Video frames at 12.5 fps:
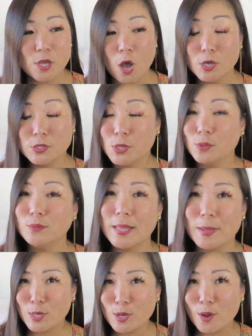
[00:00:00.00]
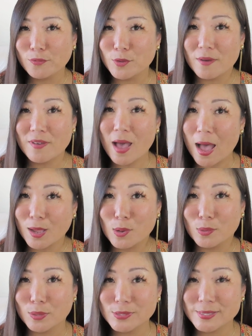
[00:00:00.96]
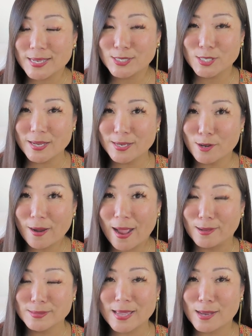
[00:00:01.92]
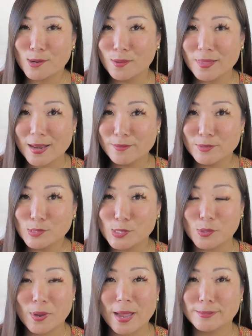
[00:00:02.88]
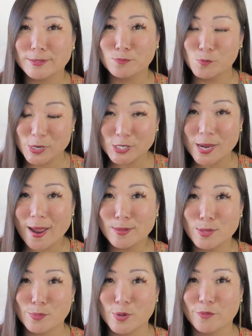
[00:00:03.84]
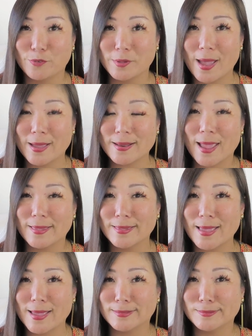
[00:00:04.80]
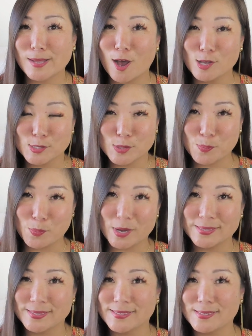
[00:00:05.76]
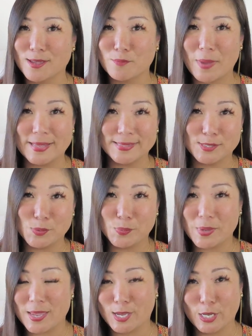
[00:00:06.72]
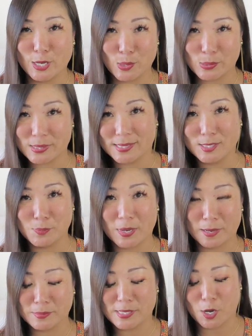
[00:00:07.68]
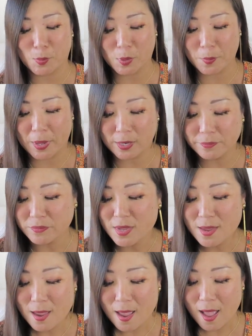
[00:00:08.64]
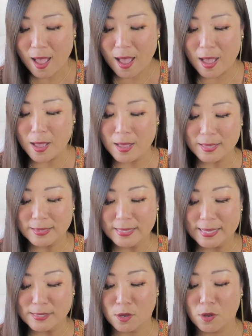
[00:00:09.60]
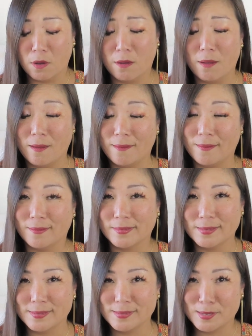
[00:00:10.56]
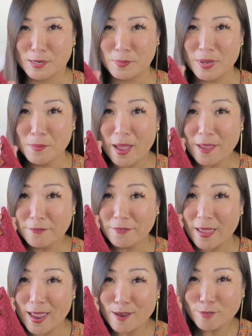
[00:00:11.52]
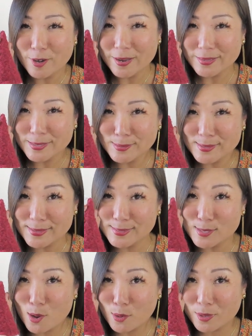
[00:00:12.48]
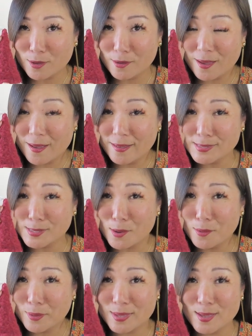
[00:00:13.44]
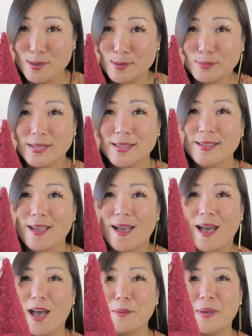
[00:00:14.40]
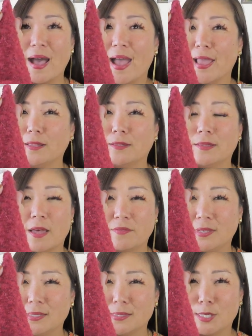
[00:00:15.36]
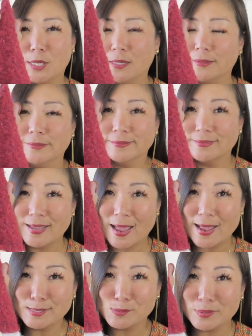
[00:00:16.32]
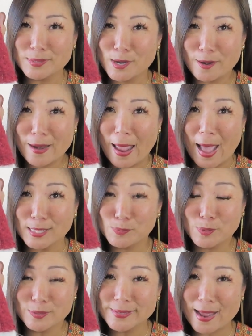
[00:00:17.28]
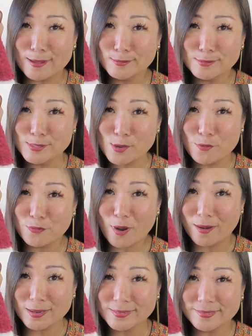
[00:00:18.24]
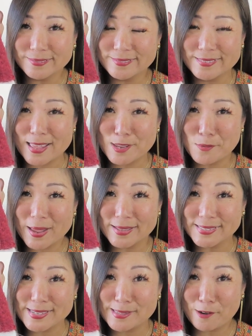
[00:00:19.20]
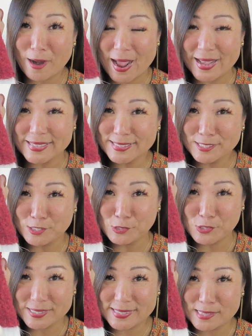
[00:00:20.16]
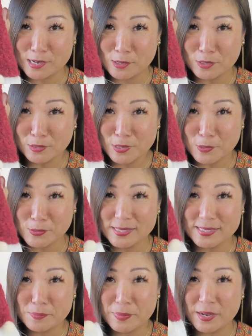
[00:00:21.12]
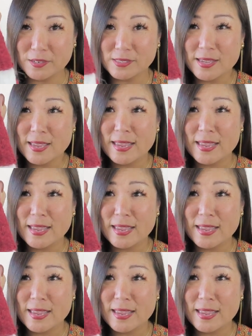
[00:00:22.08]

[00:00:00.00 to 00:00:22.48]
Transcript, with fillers: Also, me know if you have a hot cocoa station in your house. I know a lot of you do. I wish I had the room for that and then also the presence of mind to be a good hostess, but I'm terrible about it. Uh, let, oh, this is gonna be my favorite favorite. This is so hygge, so cute. Um, I love these little guys with their hats pulled down so far that you can't see their eyes and you just see their little noses and beards.